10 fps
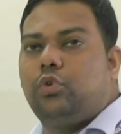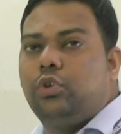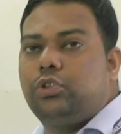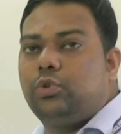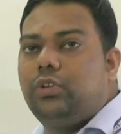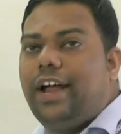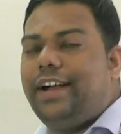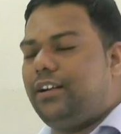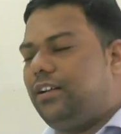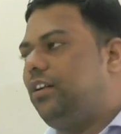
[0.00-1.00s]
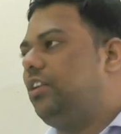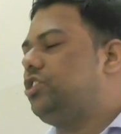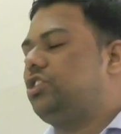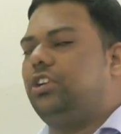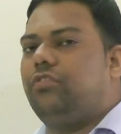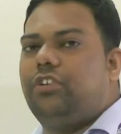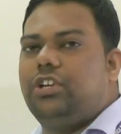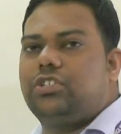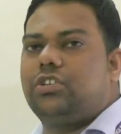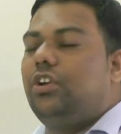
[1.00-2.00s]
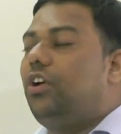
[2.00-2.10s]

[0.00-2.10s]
go through that, distinguish